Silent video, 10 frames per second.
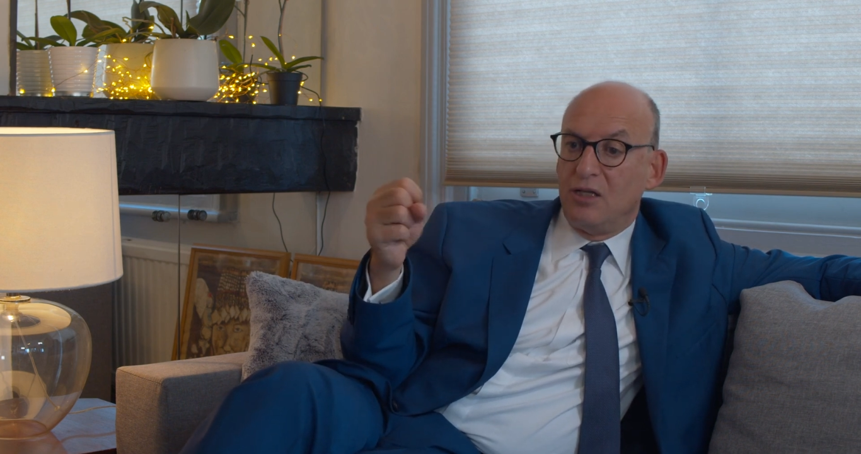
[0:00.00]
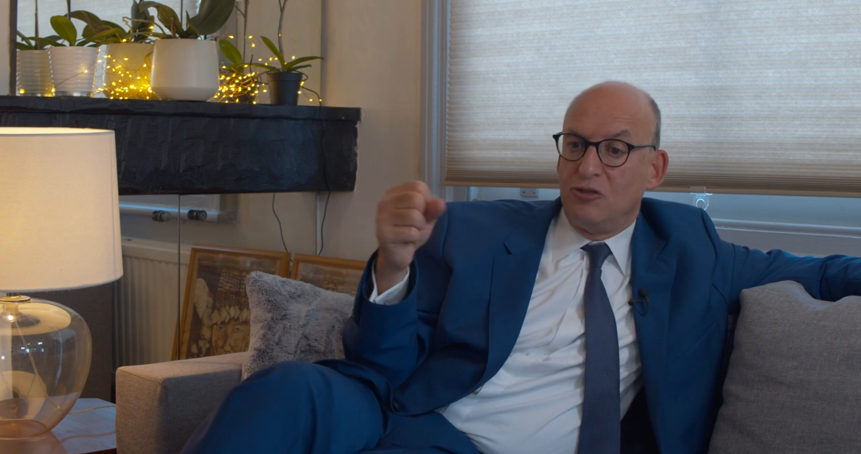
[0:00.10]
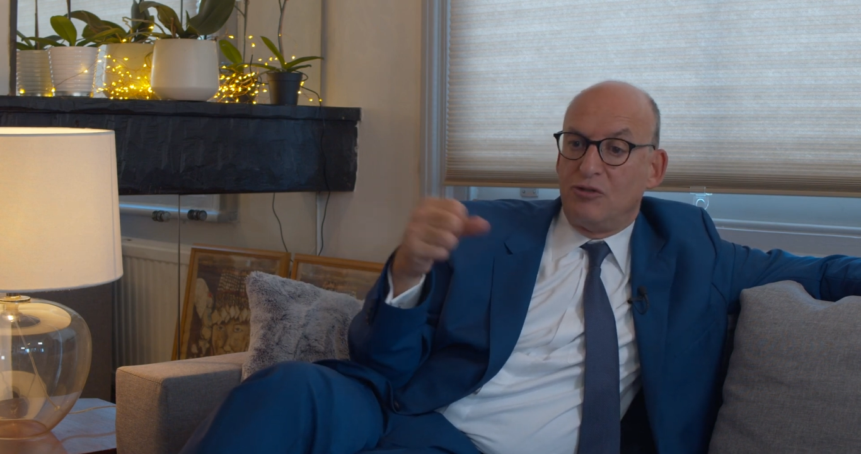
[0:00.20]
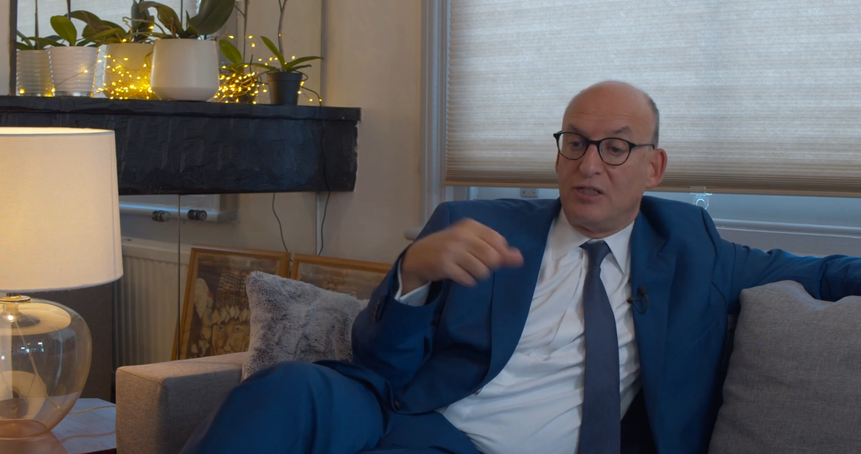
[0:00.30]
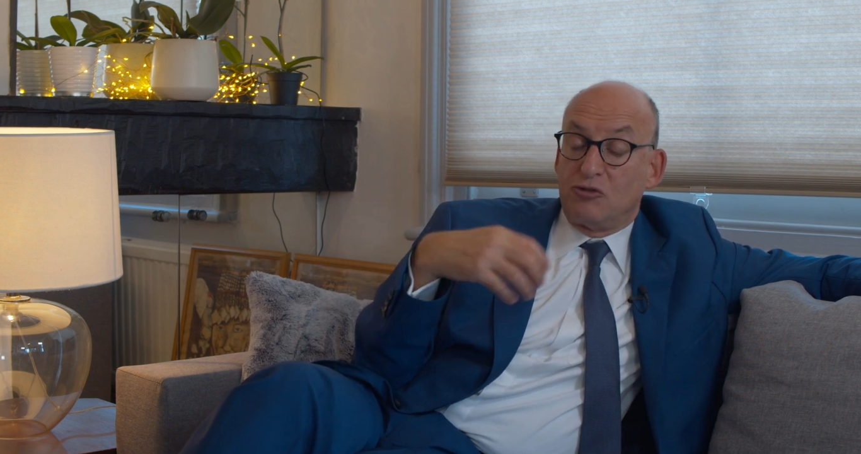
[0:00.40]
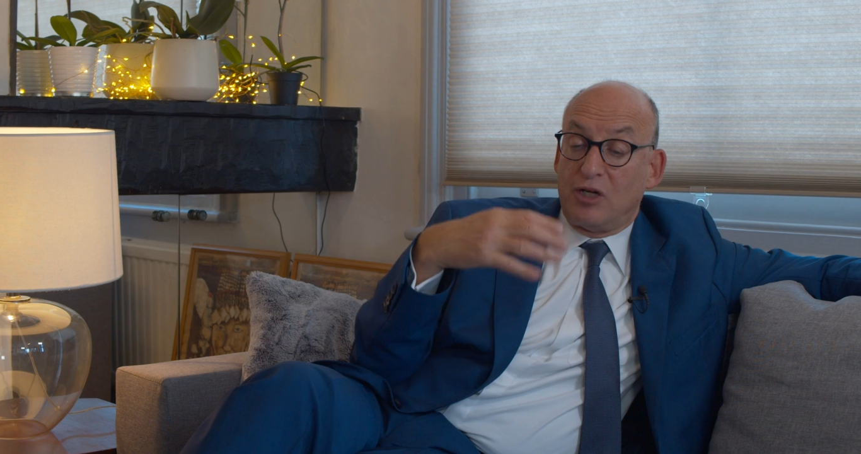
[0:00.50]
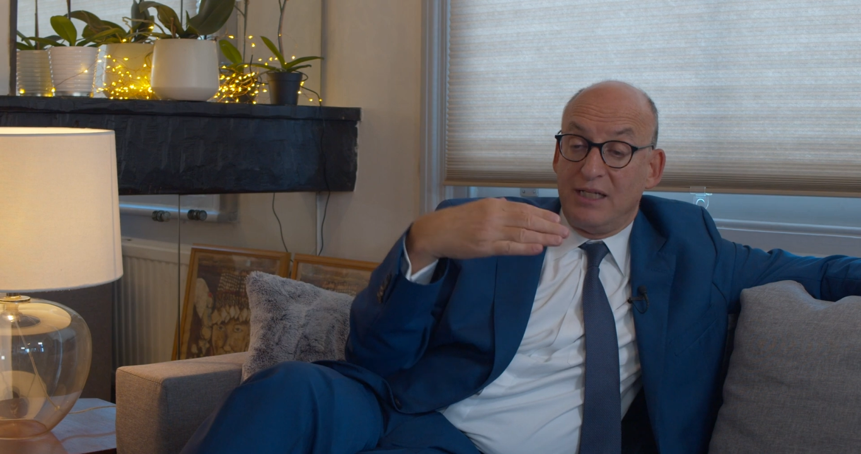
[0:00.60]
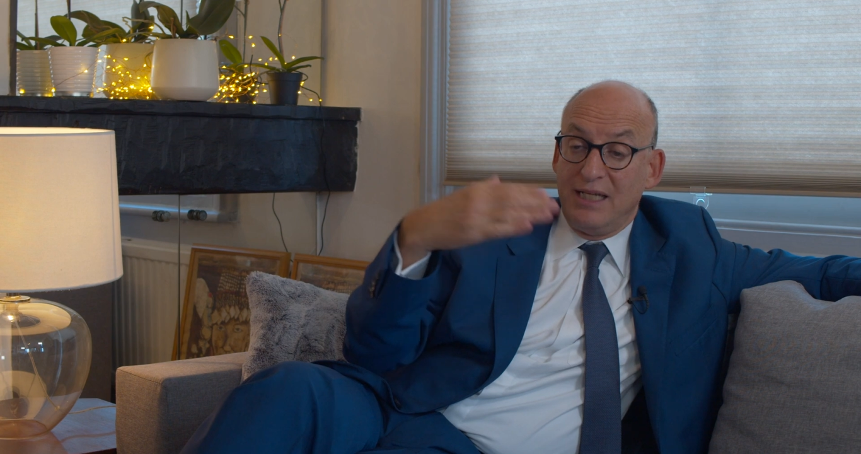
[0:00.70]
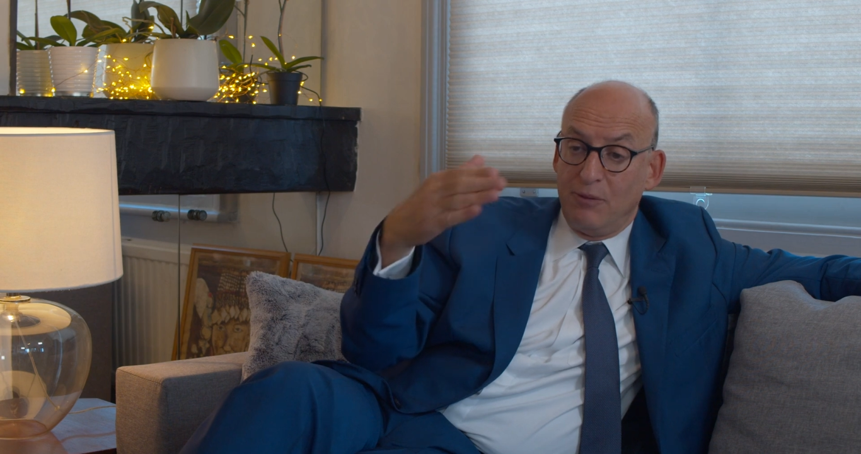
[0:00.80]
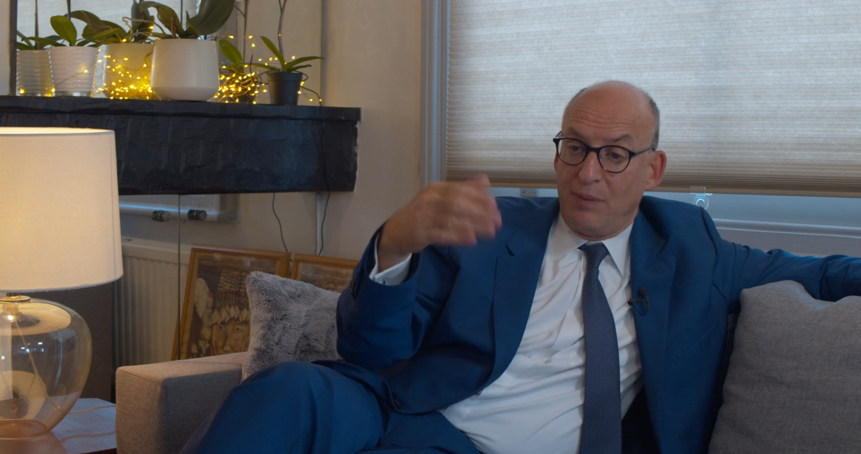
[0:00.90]
neuroendocrine
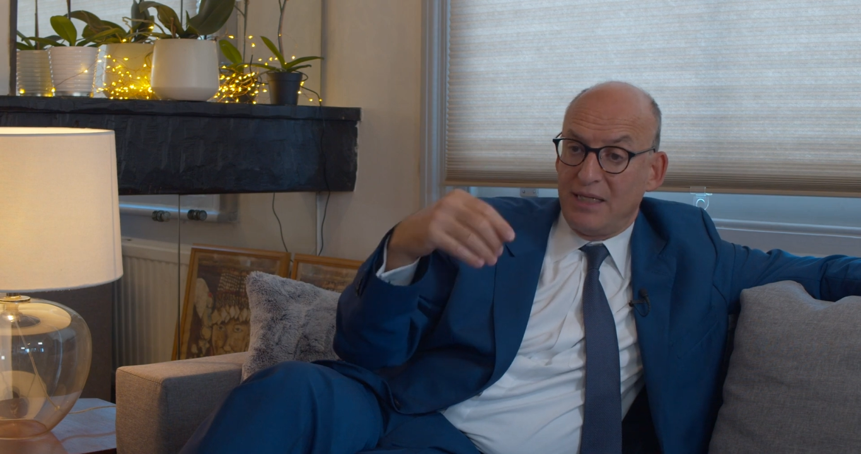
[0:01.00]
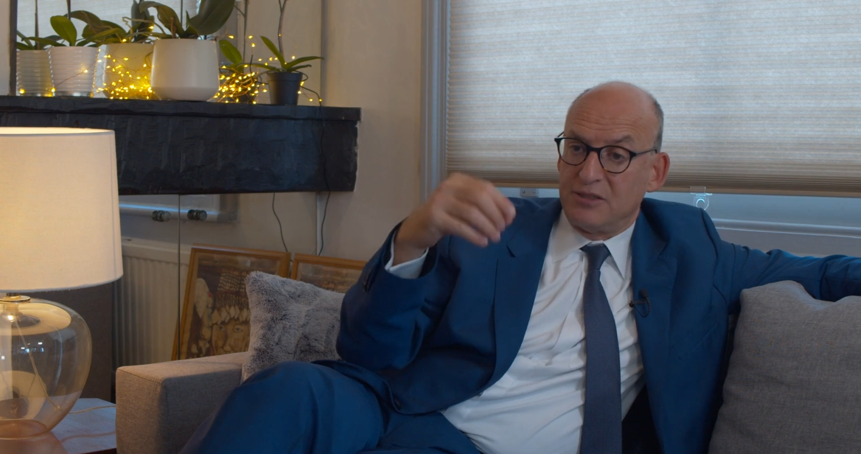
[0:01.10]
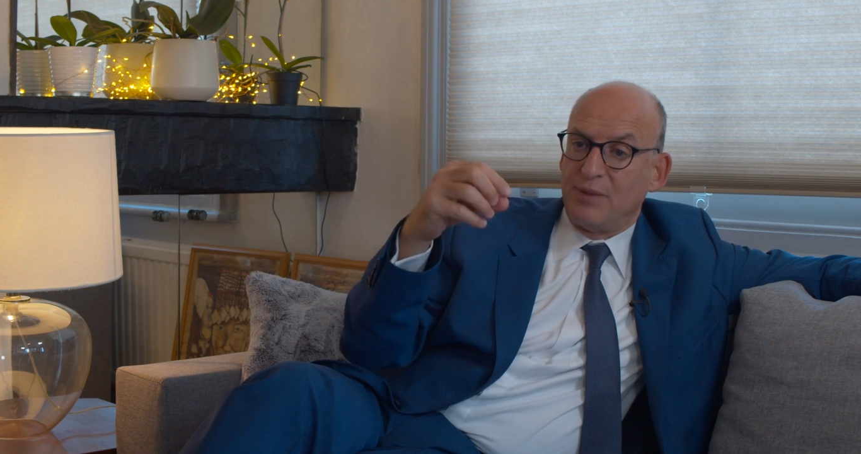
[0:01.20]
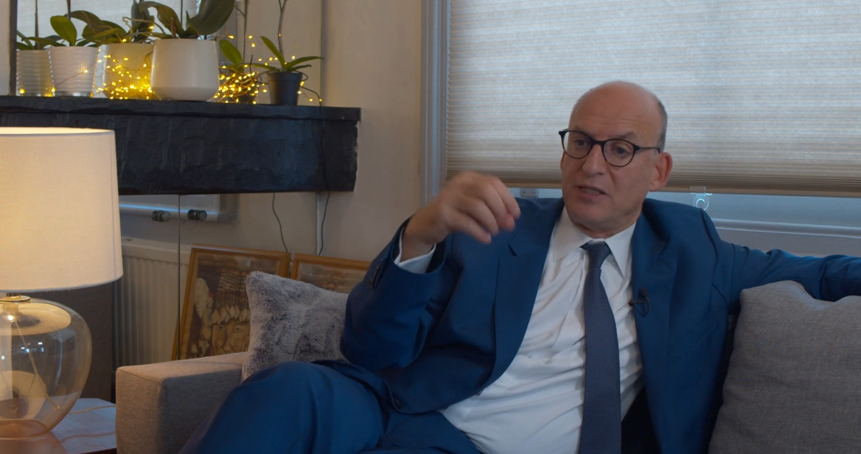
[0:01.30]
neoplasm